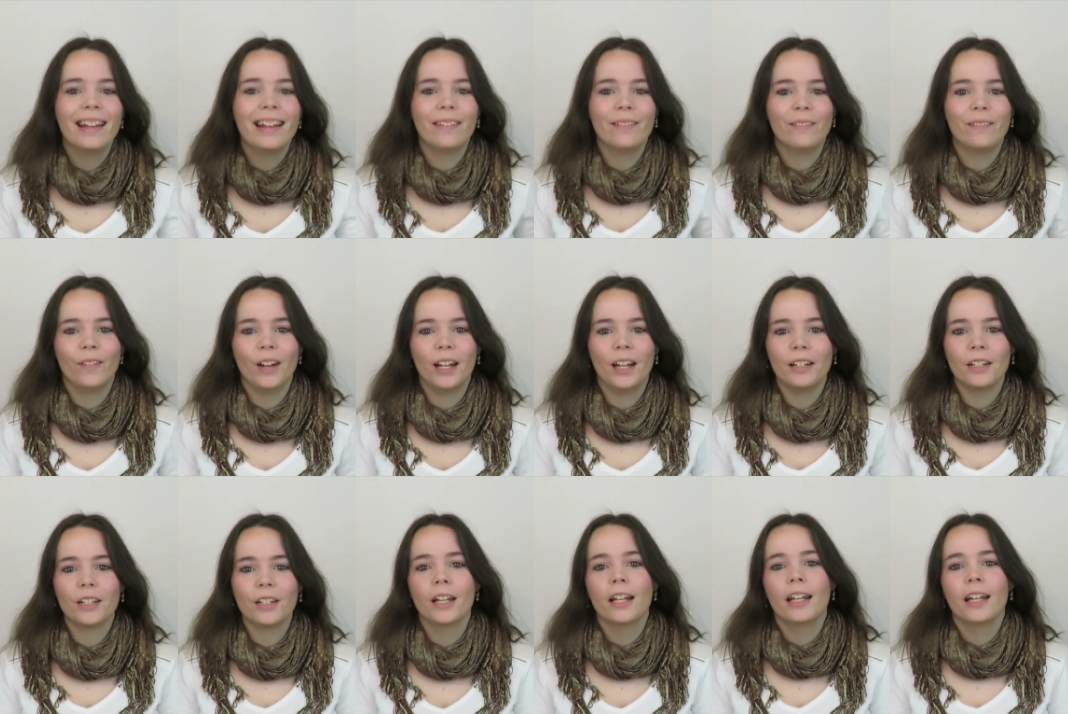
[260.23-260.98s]
In
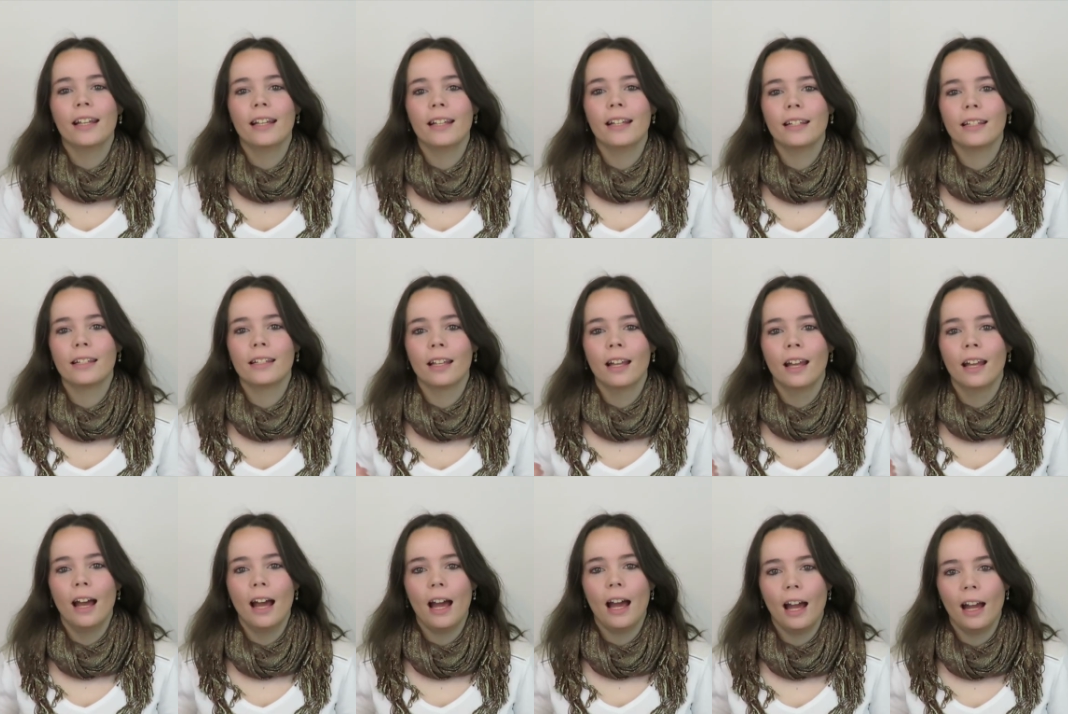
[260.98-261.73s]
French
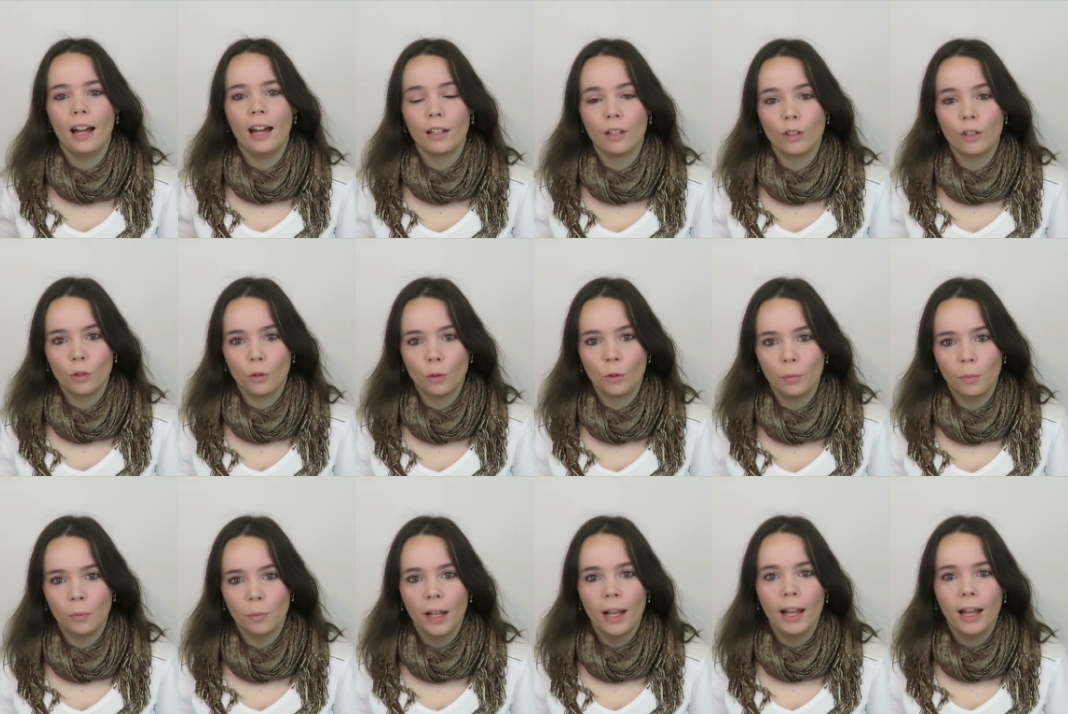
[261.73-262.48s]
it's
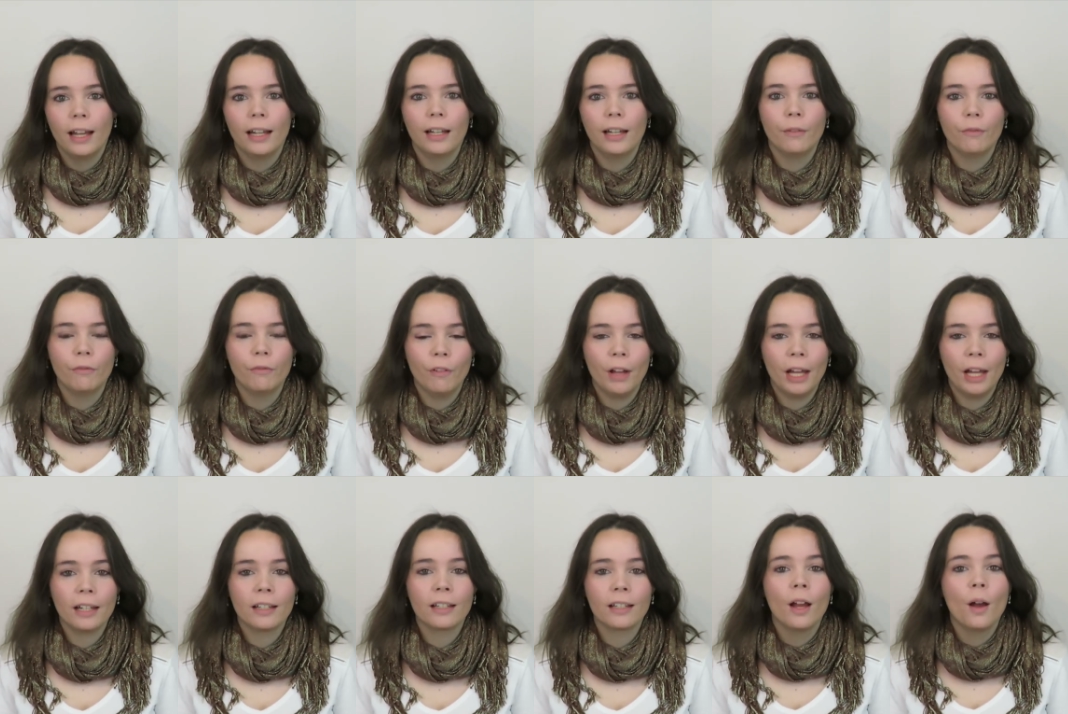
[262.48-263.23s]
Atchoum, and in
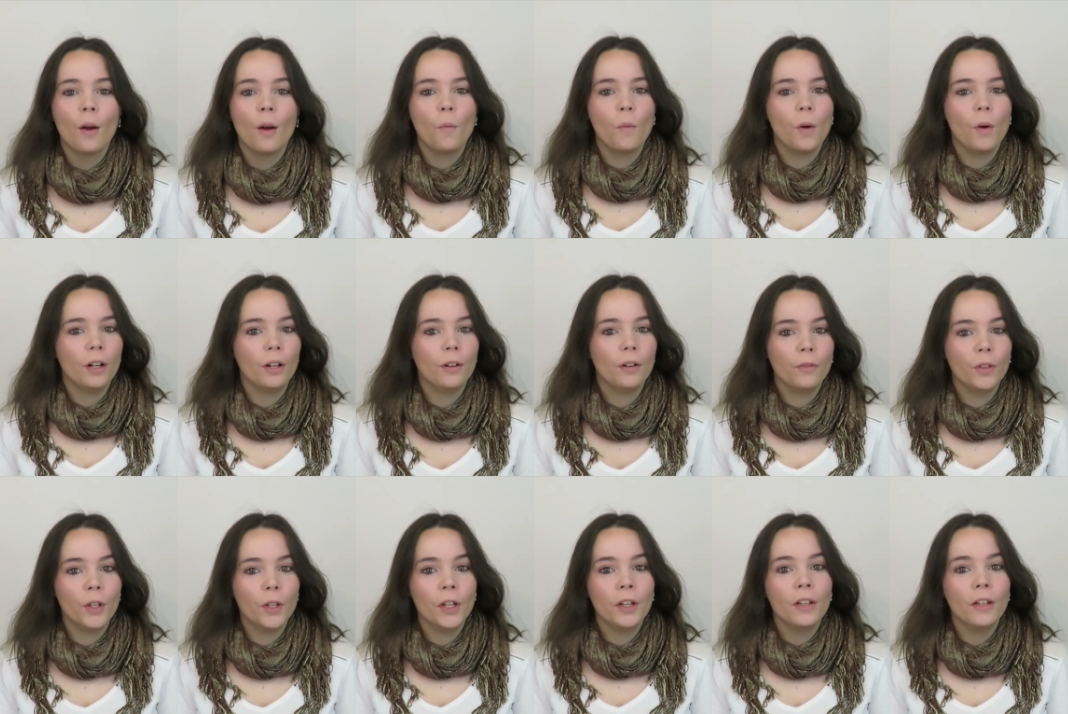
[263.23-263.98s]
fact one
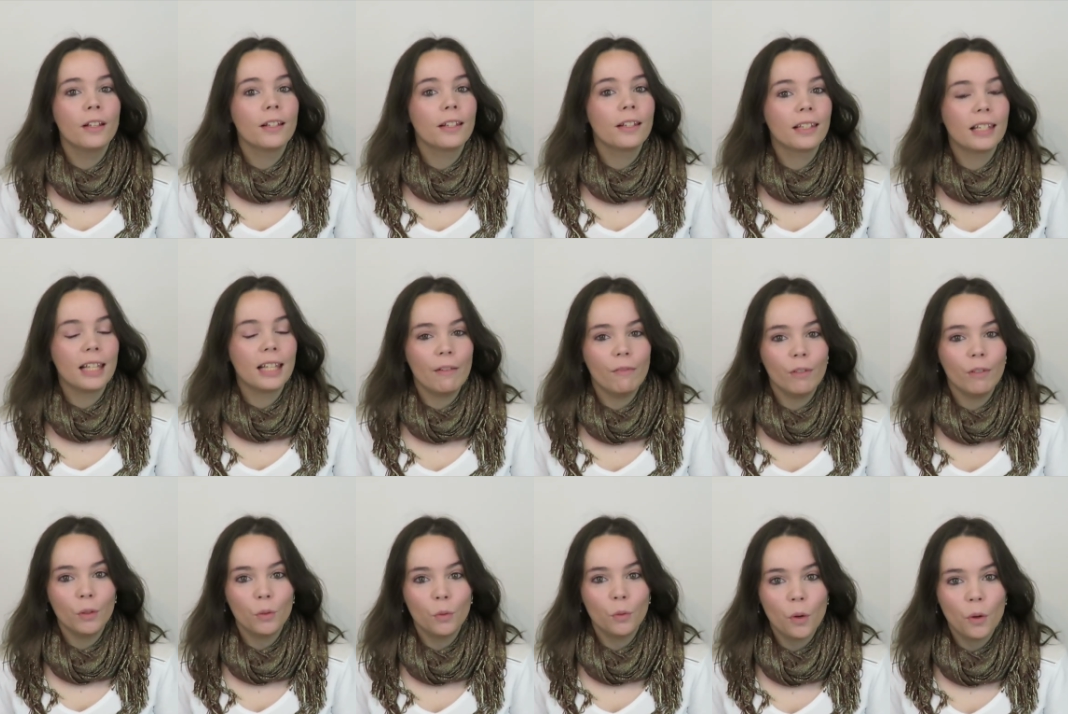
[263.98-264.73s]
of the
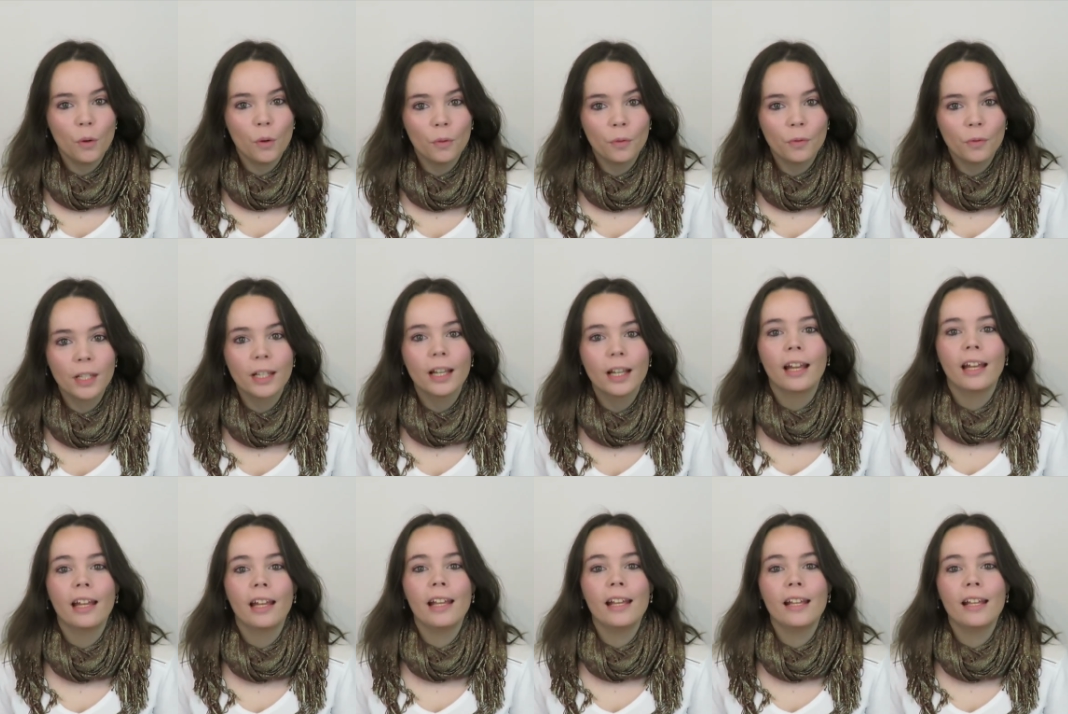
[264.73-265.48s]
seven dwarfs
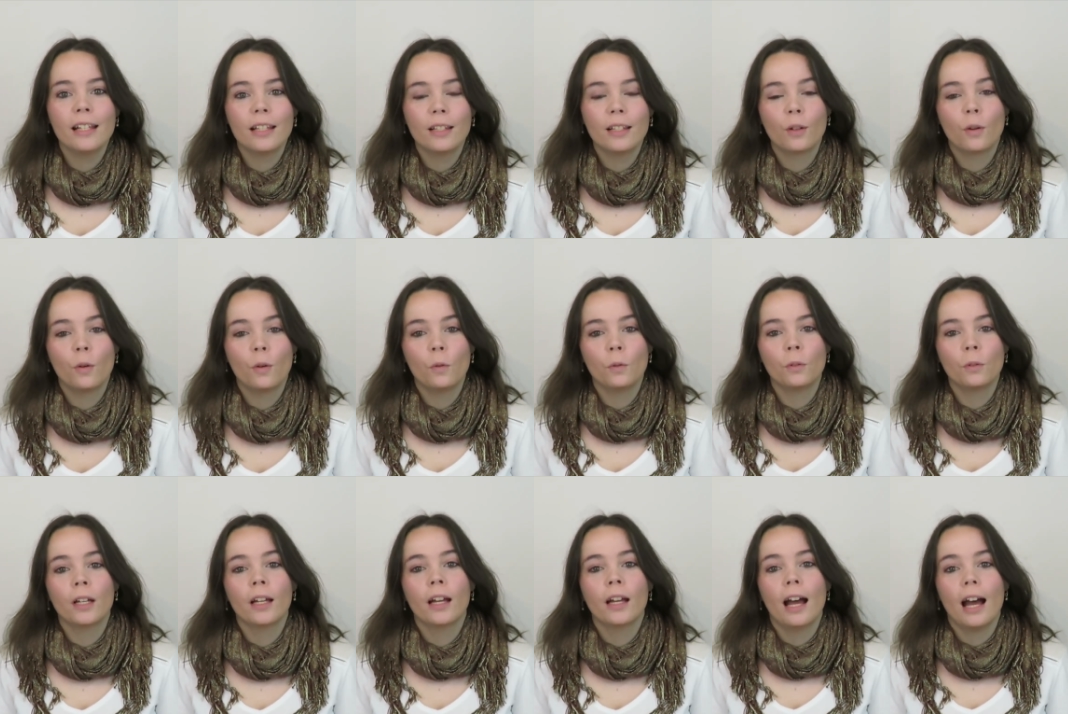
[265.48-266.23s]
is
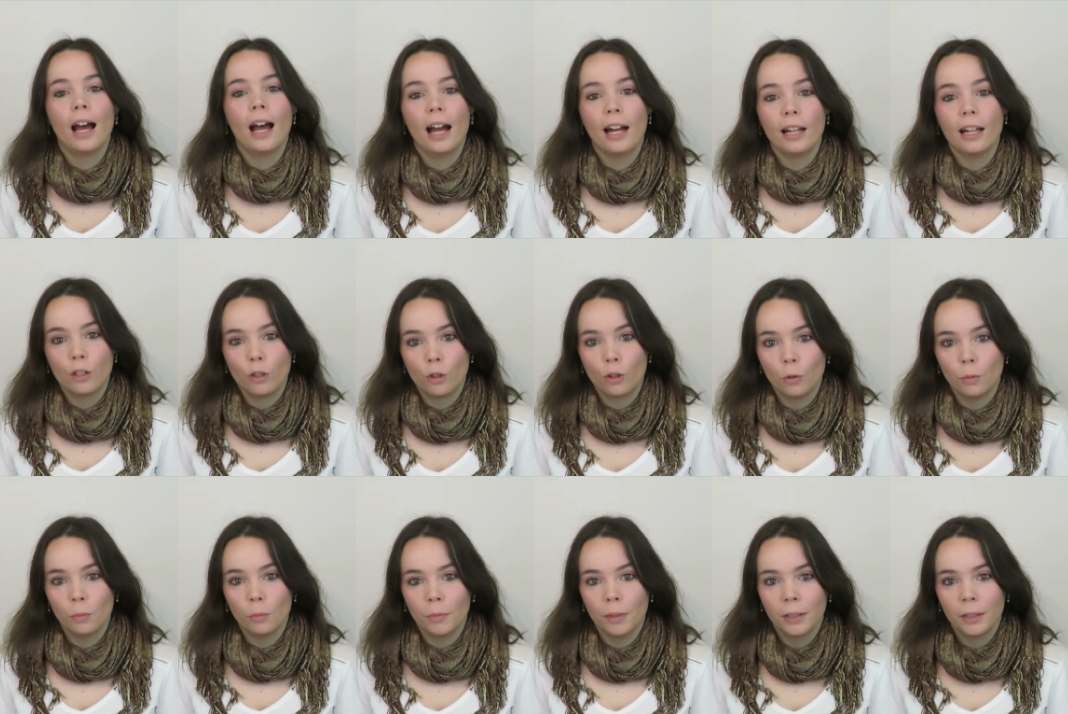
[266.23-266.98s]
called
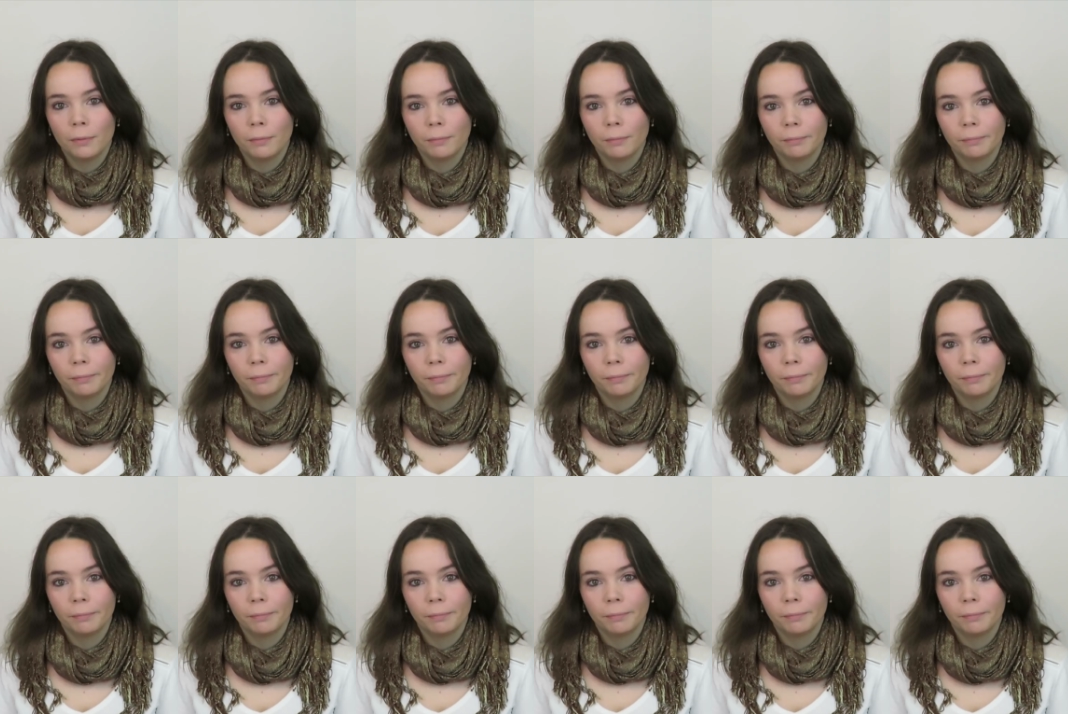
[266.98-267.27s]
Atchoum.